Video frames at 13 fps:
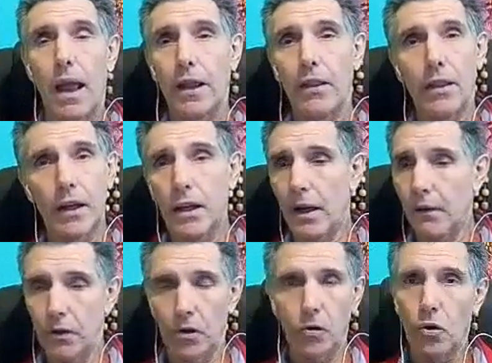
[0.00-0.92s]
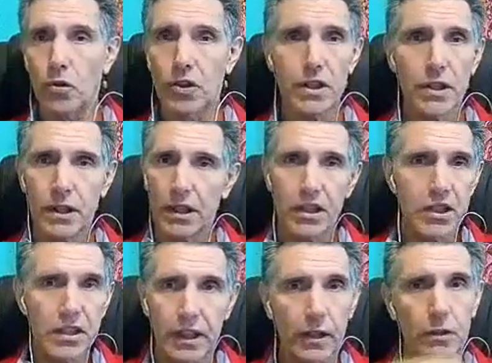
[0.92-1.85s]
And then if the toxicity
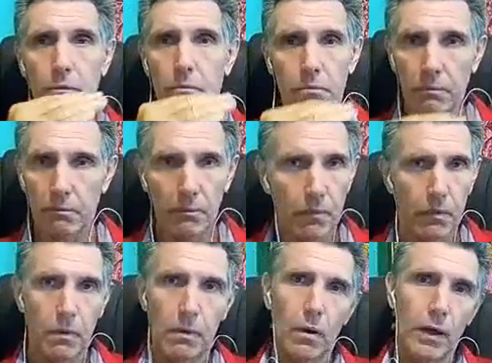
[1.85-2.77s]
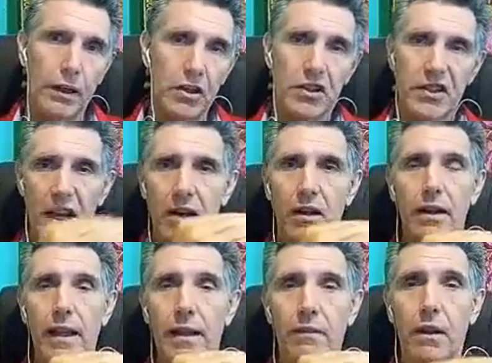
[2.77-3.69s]
is still in a
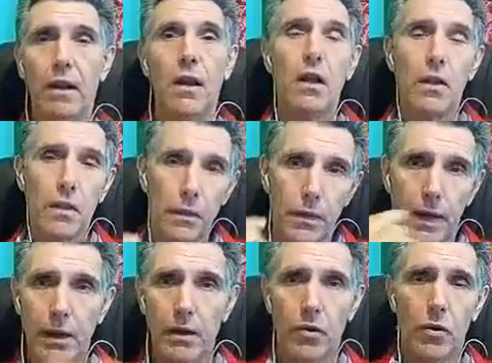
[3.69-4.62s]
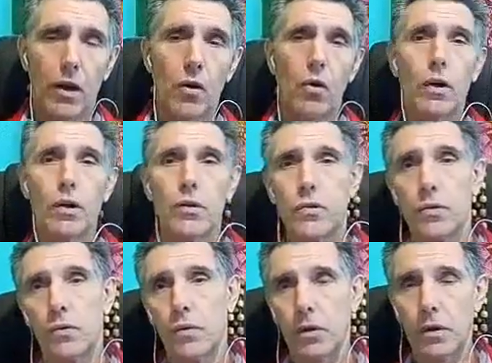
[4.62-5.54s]
second level, then you are going
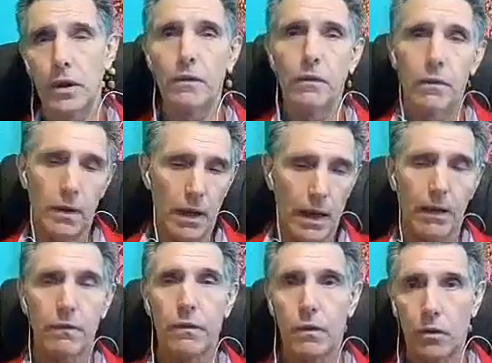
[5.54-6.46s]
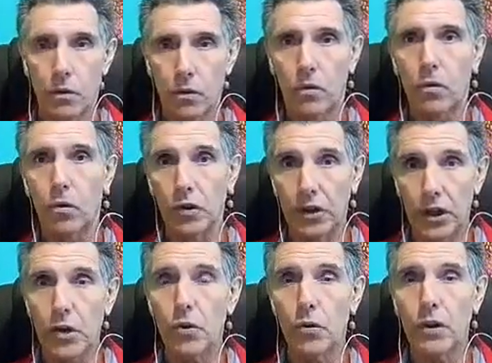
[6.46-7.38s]
to even have
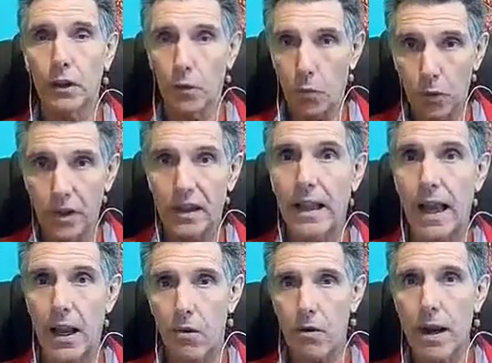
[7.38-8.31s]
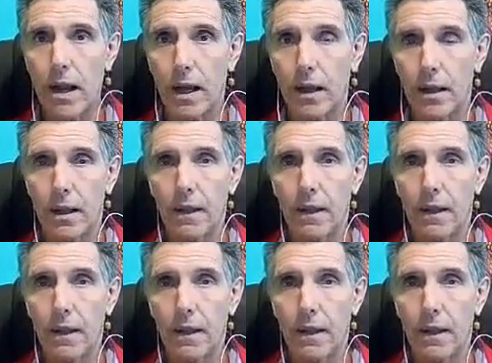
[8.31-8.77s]
continued with the diarrhea.